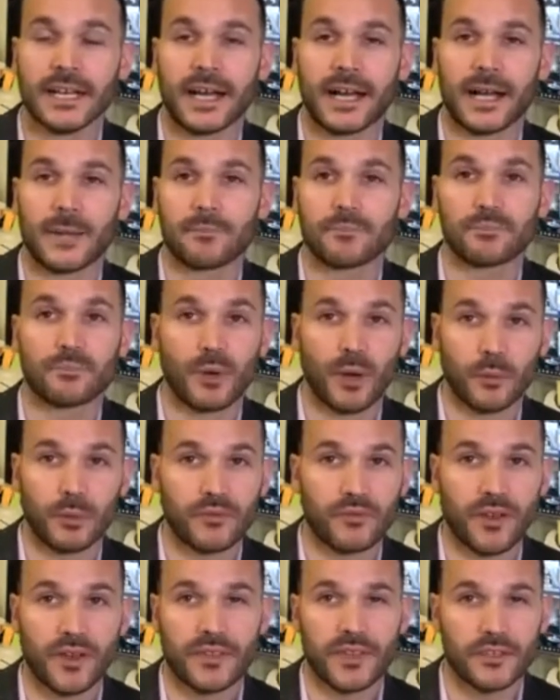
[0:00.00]
But we
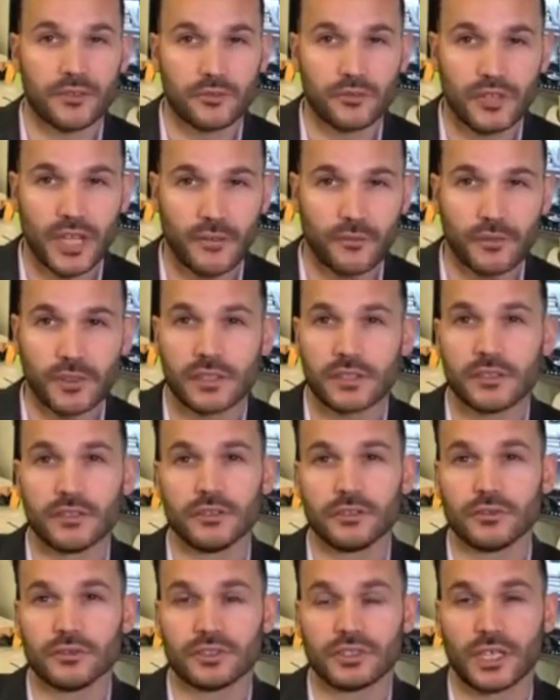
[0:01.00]
find that you definitely
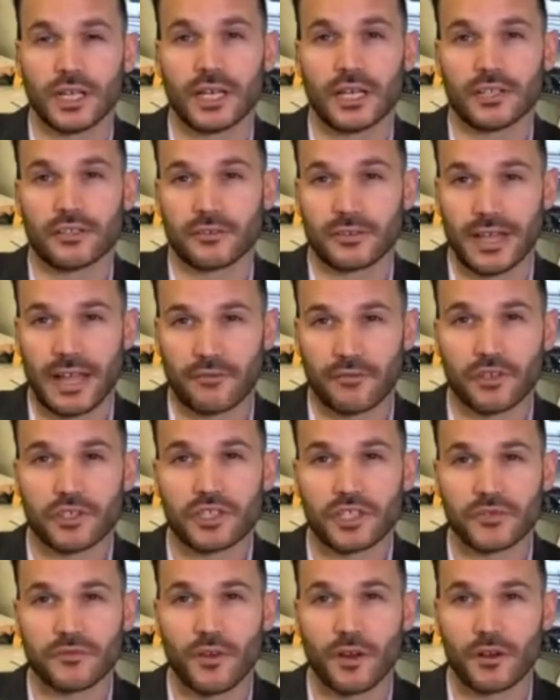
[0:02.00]
lose your
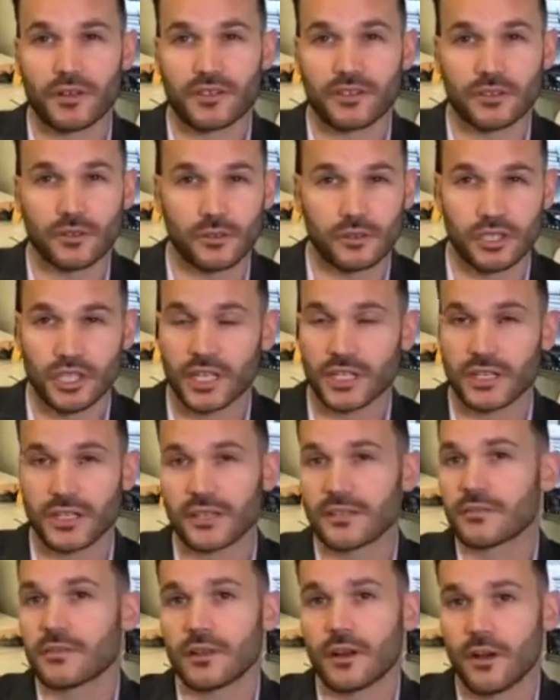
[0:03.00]
leverage as far as
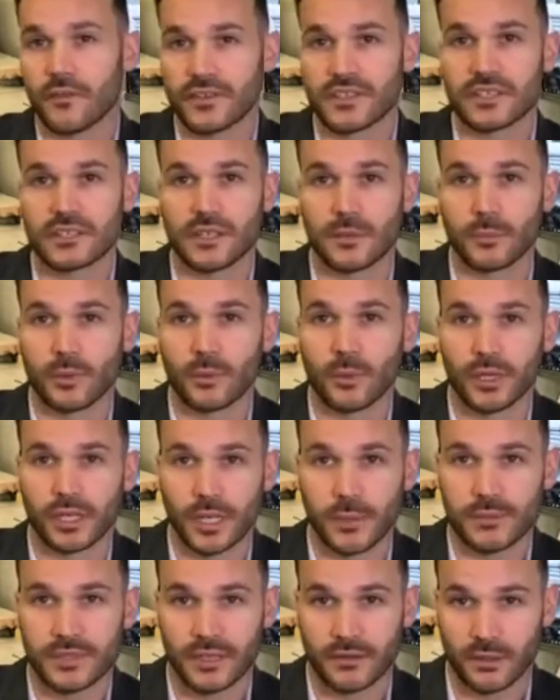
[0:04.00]
negotiating. And obviously number one
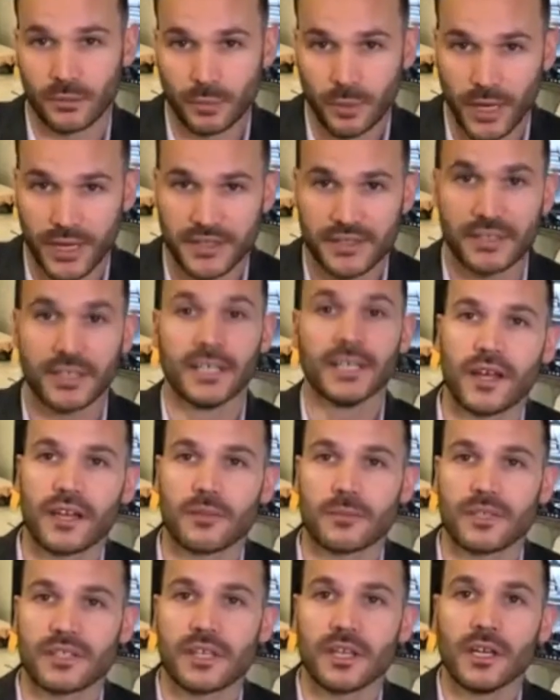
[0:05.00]
comes down to price. One
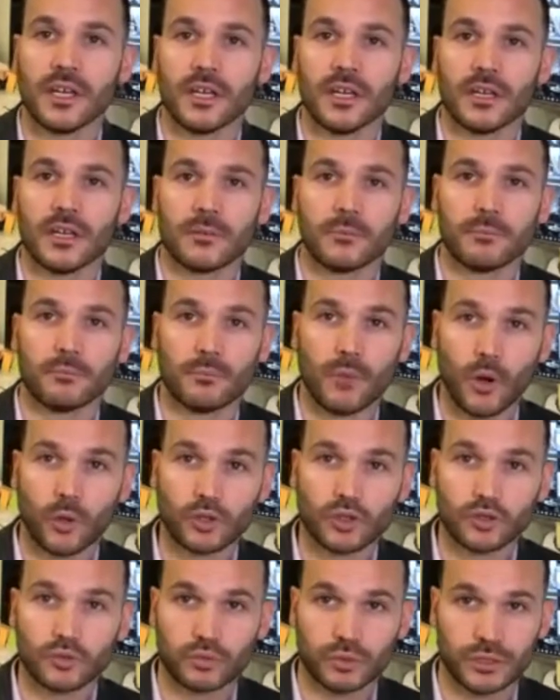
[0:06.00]
of them is
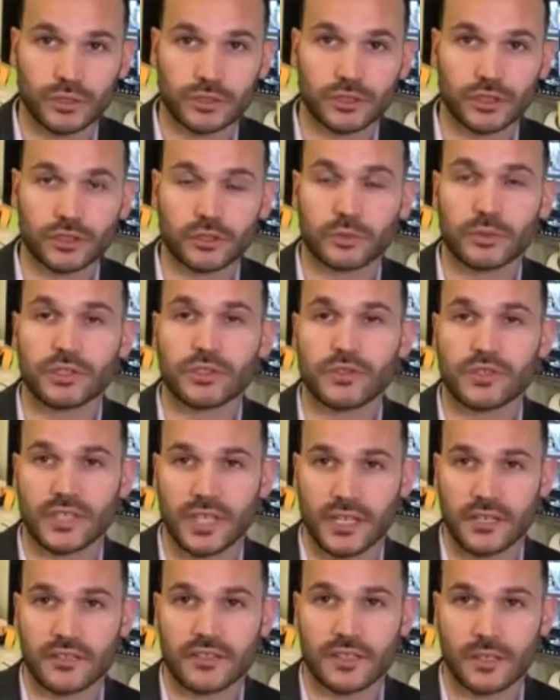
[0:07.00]
most realtors, when you
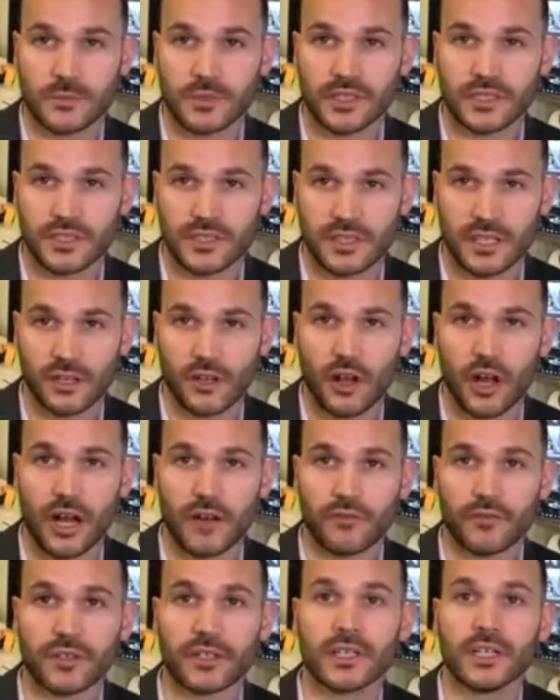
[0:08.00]
send a subject to sale
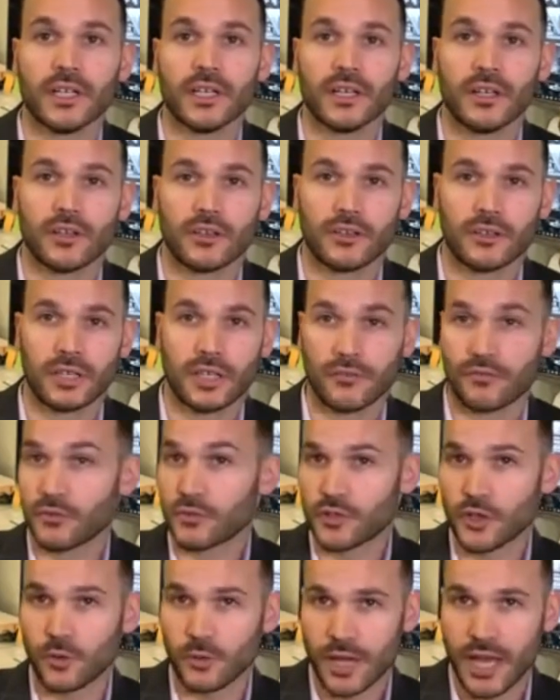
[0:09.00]
offer, if
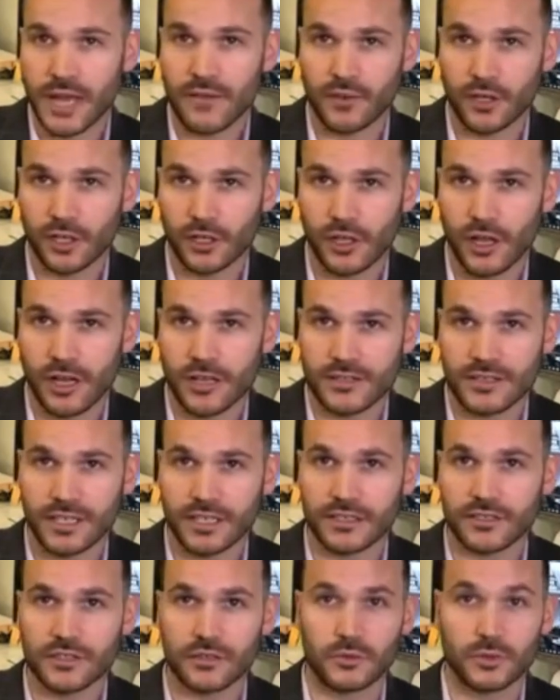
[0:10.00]
you don't have a clause
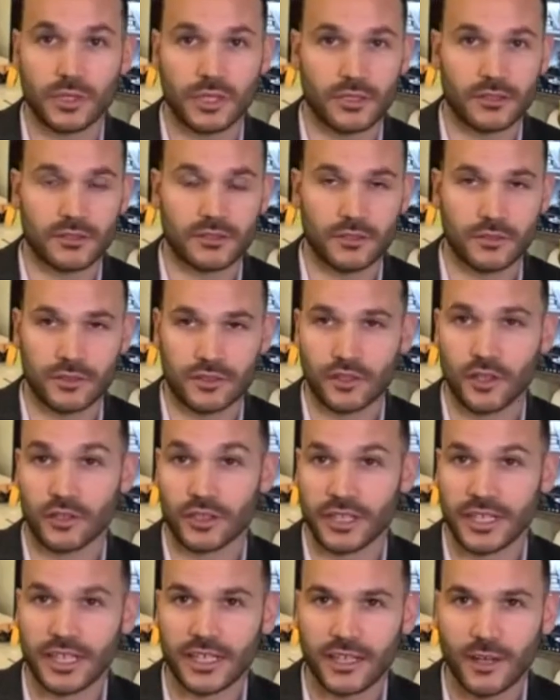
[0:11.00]
in it's called
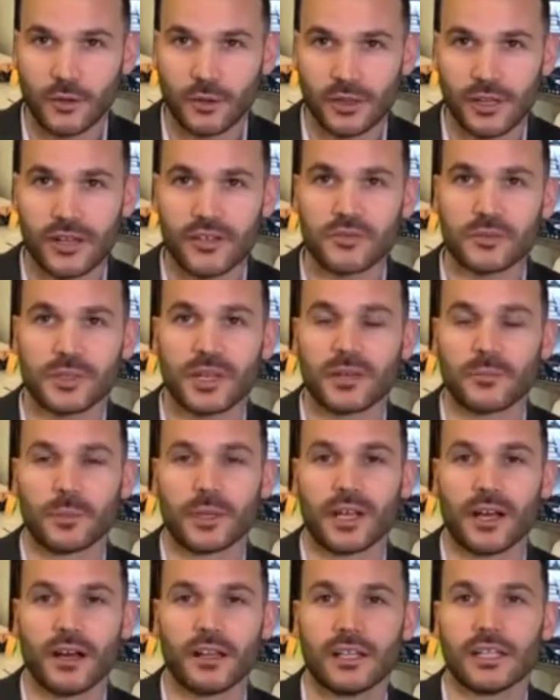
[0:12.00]
a kick-out clause, we
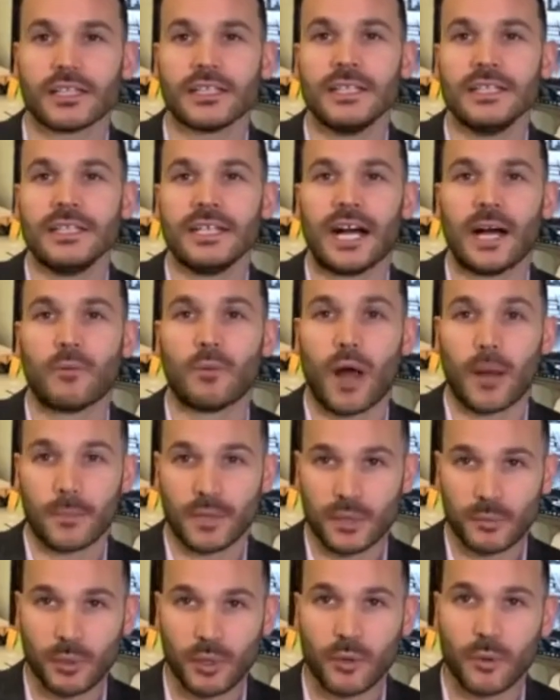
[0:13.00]
call it. I'm
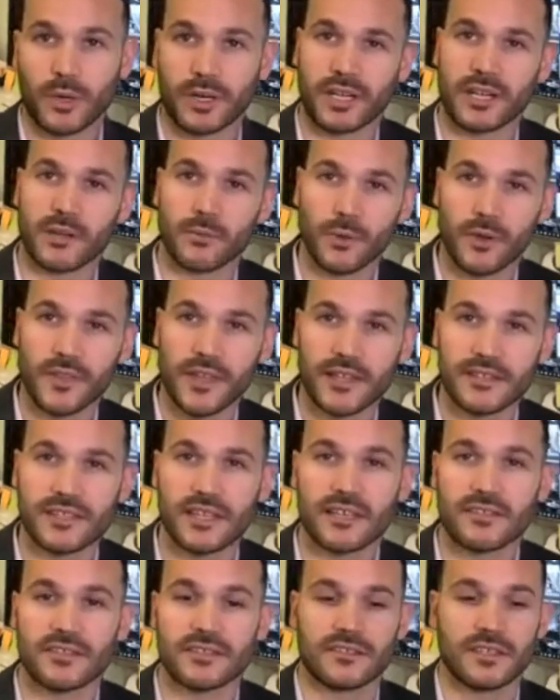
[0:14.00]
going to put one in. And what that
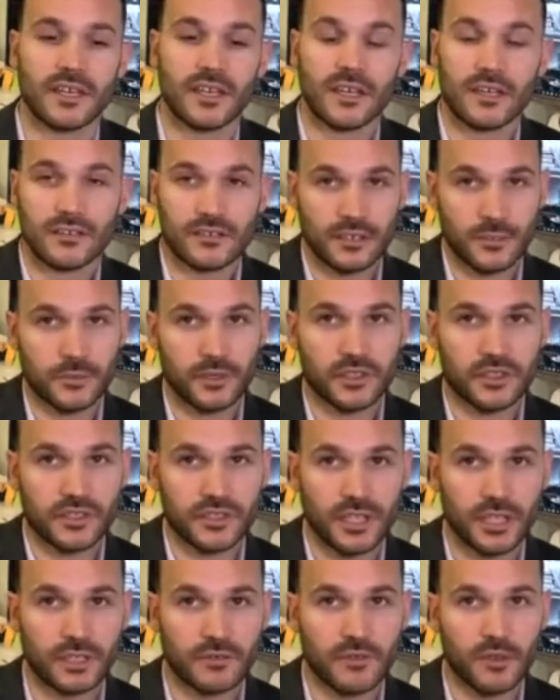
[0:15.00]
says is subject to
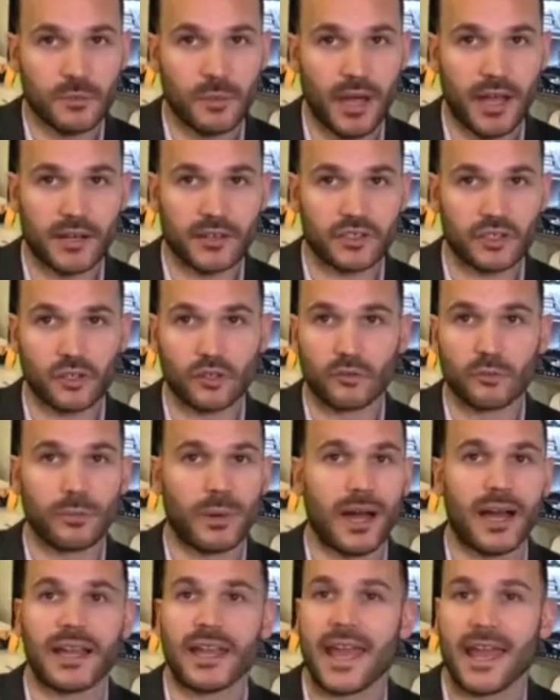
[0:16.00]
sale of the buyer's home
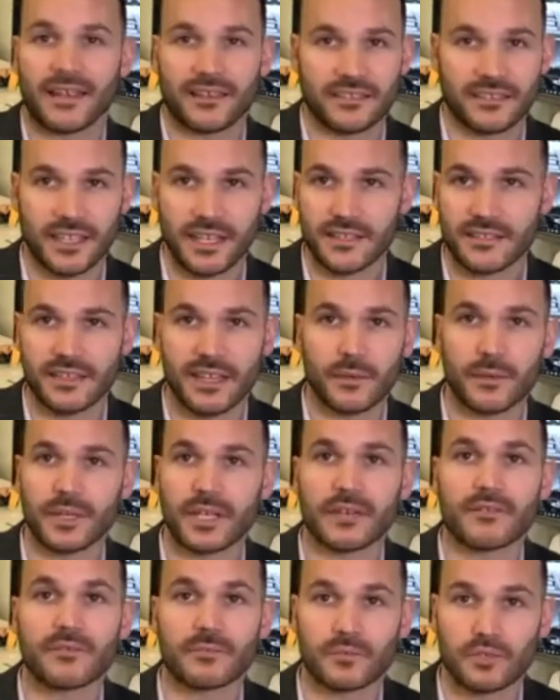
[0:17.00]
by X date. Say we
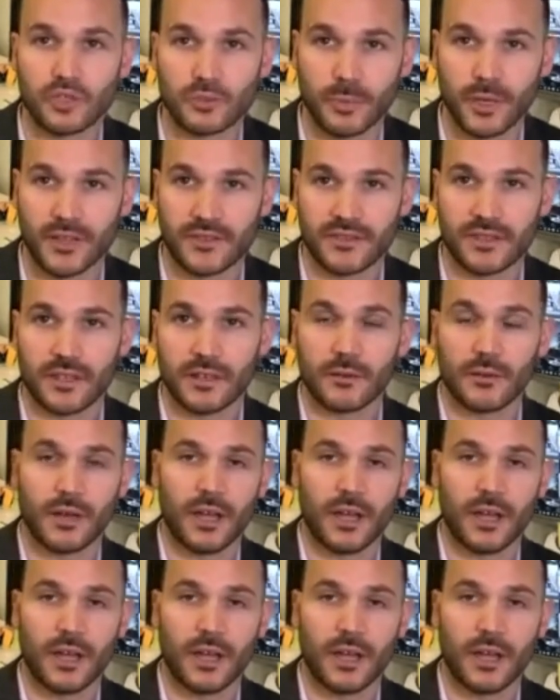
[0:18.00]
give them 2 months.